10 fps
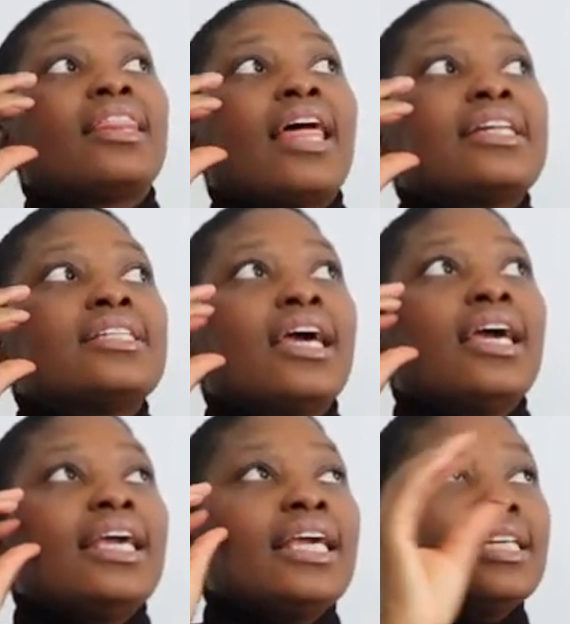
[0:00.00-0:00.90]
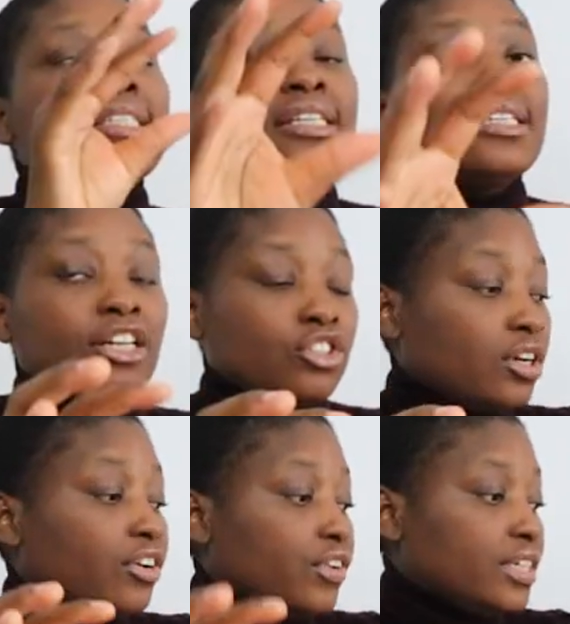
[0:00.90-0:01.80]
That is this
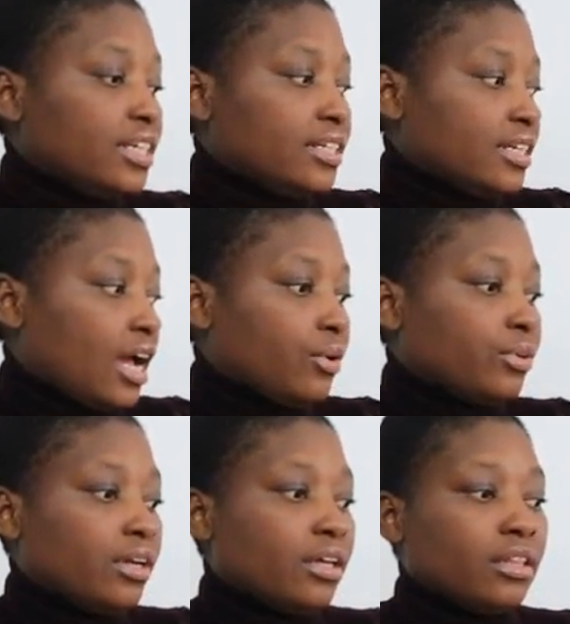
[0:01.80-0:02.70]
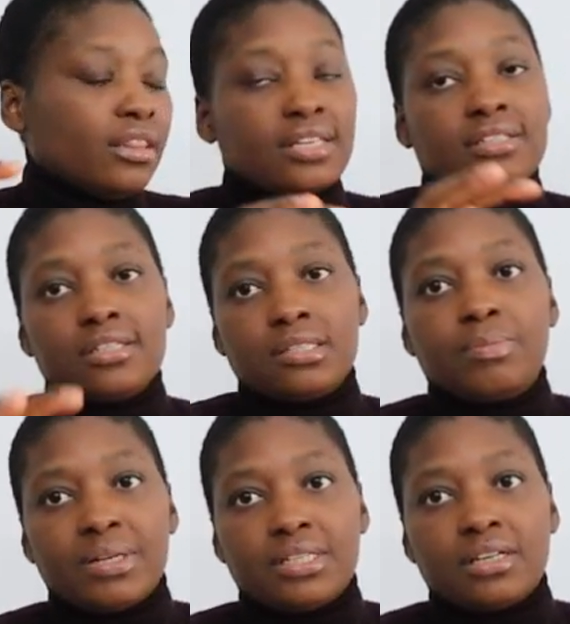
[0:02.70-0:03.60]
actually written down? Does this
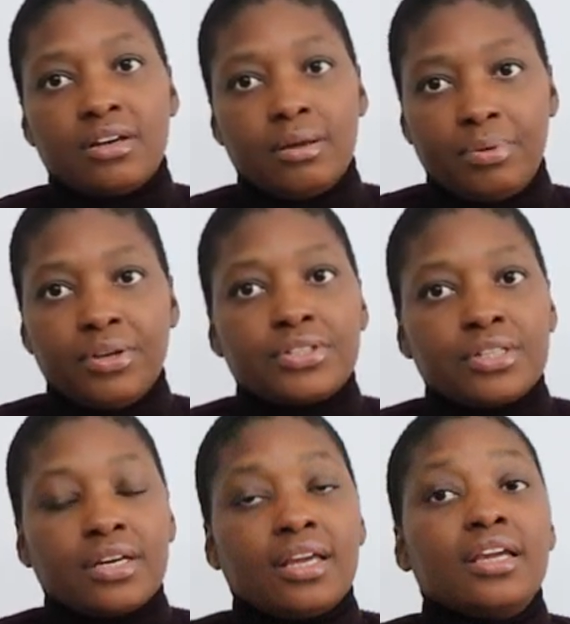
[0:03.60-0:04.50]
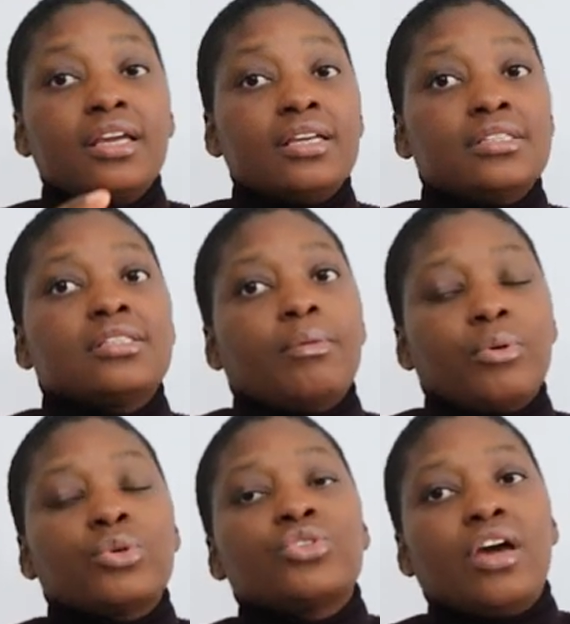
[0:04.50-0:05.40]
particular person is
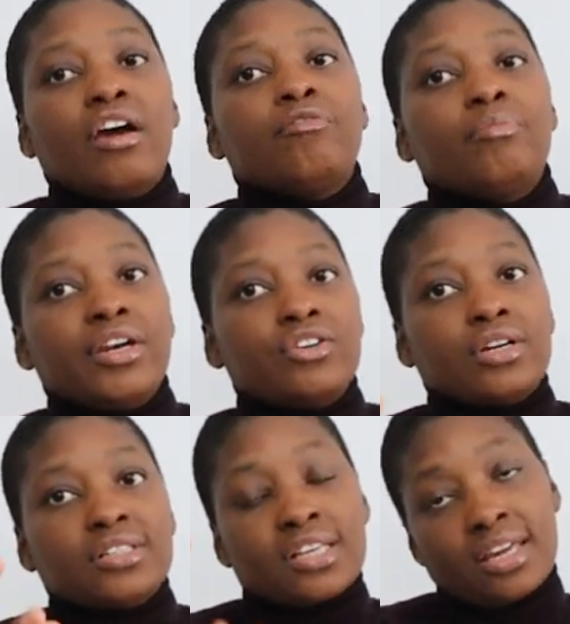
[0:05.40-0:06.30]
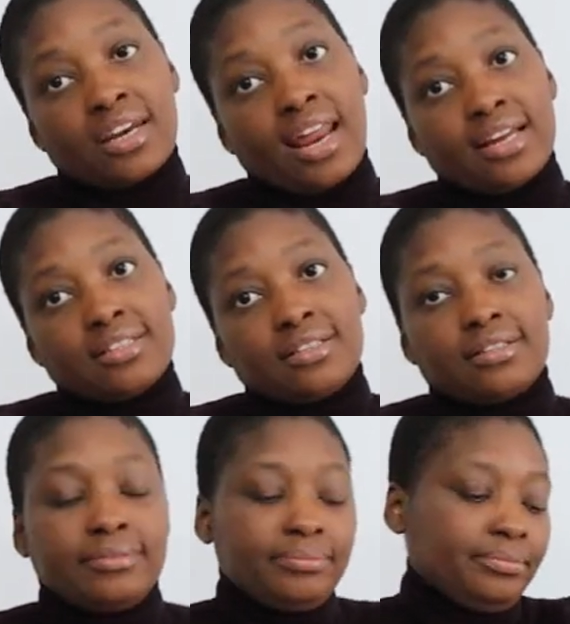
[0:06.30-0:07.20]
supposed to have bed rails at night?
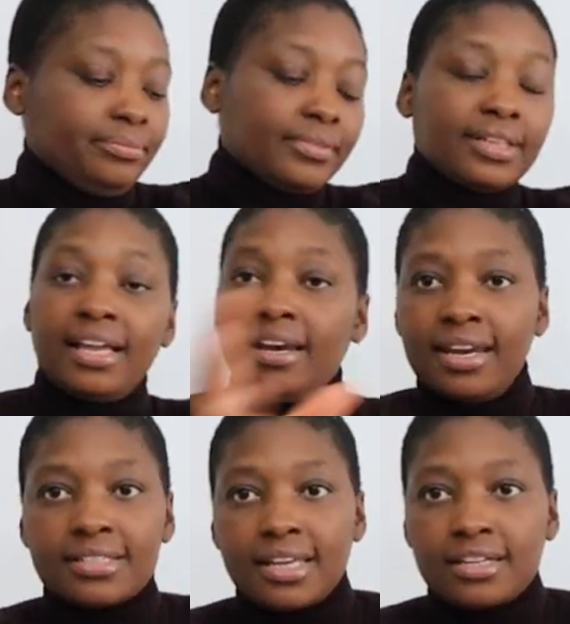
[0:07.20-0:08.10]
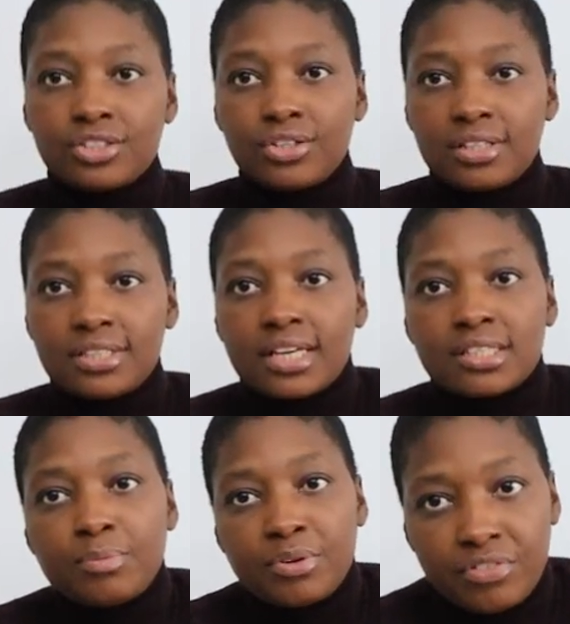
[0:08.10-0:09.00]
Let's get into the
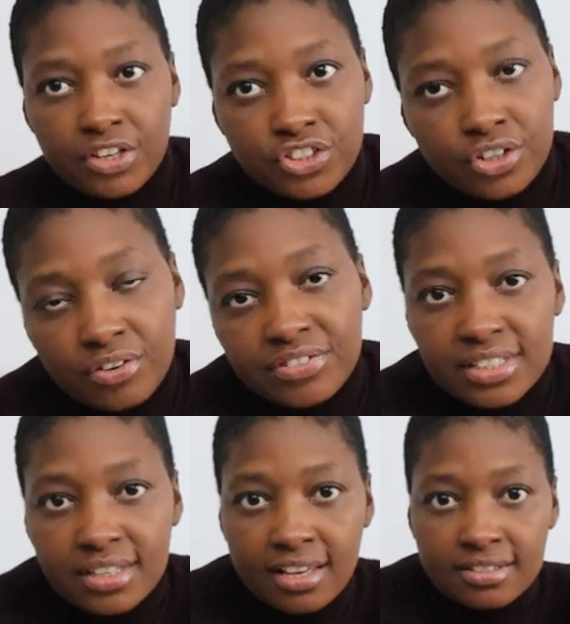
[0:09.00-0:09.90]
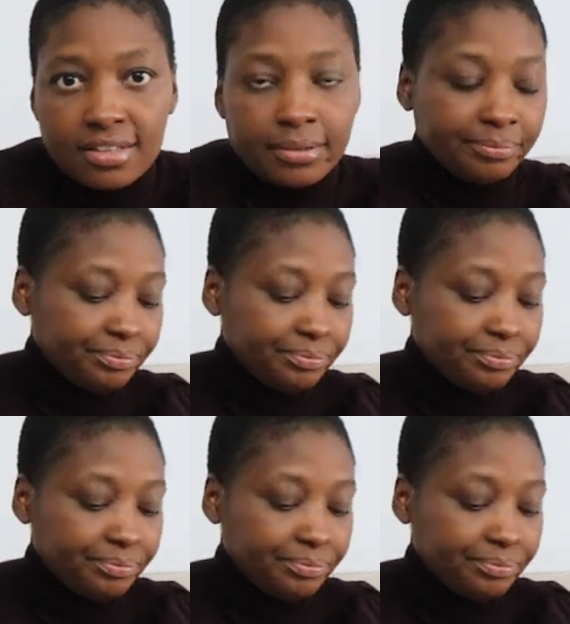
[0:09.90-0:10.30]
textbook version of this answer.